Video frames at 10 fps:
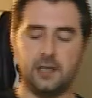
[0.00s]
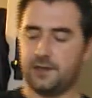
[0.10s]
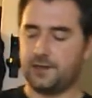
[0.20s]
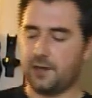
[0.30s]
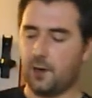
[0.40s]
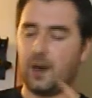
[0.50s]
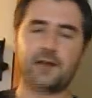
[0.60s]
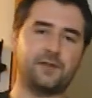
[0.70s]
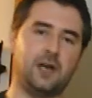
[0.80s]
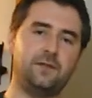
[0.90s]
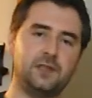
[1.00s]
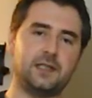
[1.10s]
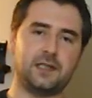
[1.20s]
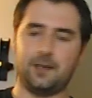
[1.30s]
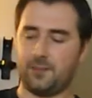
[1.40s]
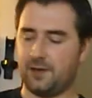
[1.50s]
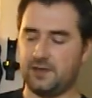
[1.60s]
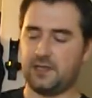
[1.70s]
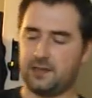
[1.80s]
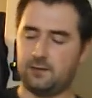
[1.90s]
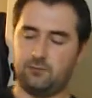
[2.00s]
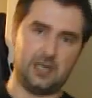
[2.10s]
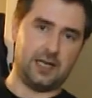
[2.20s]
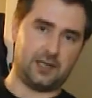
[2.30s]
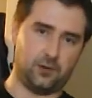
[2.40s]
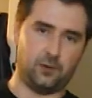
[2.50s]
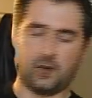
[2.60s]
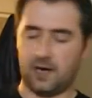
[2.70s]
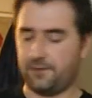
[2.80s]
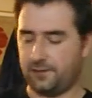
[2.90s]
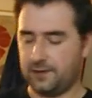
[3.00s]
So I've covered this up. I've just taken it all off.